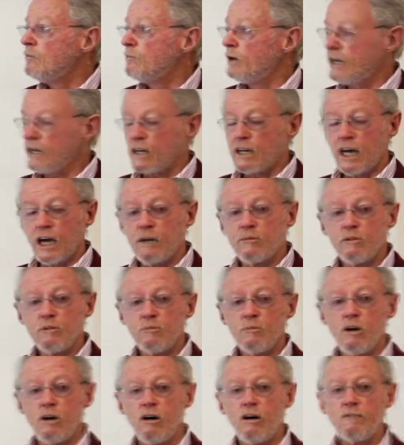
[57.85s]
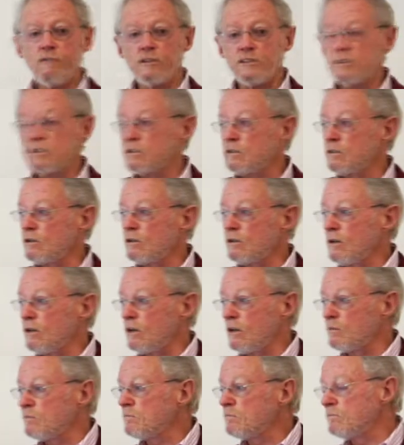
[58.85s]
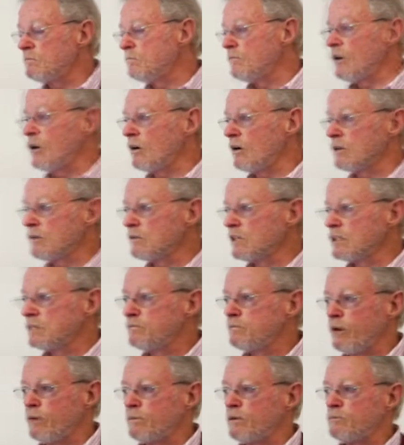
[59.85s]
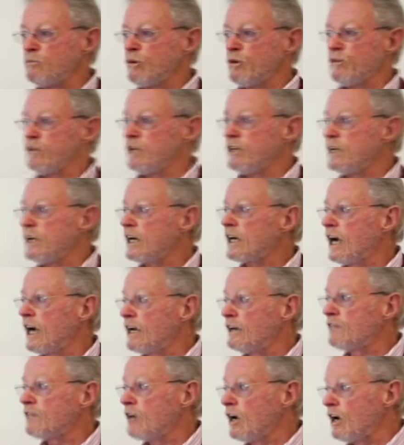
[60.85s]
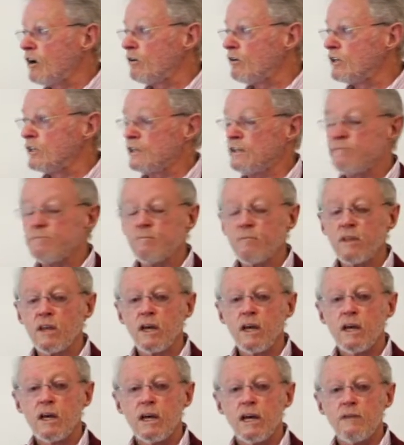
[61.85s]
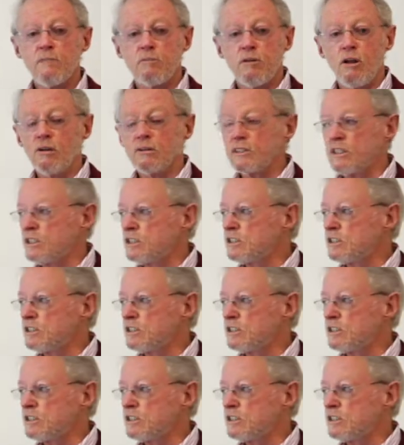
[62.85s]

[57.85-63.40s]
Peter came to my office it's probably more than a decade ago, and he plonked